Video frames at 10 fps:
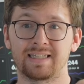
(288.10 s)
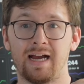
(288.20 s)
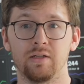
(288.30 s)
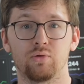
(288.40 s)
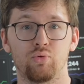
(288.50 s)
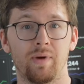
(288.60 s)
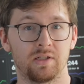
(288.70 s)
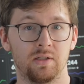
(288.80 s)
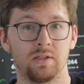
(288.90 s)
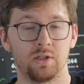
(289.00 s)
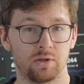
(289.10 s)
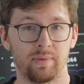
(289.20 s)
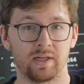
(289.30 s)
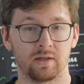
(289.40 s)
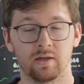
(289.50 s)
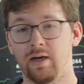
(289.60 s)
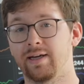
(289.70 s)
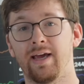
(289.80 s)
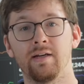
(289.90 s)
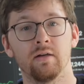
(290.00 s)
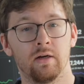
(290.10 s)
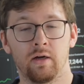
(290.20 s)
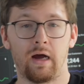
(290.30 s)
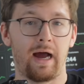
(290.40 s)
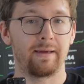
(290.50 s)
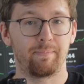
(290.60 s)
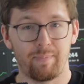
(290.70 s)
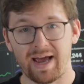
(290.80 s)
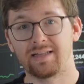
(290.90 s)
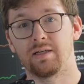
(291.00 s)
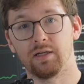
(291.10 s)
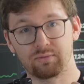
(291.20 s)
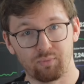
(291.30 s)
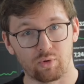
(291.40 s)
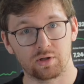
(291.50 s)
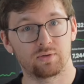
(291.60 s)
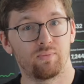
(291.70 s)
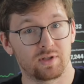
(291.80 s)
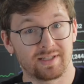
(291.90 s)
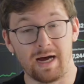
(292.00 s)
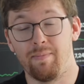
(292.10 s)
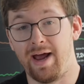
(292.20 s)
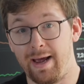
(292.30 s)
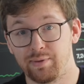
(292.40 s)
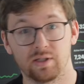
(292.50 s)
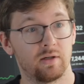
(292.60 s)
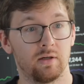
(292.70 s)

kind of too much decision making. Again, I bet it works for some apps,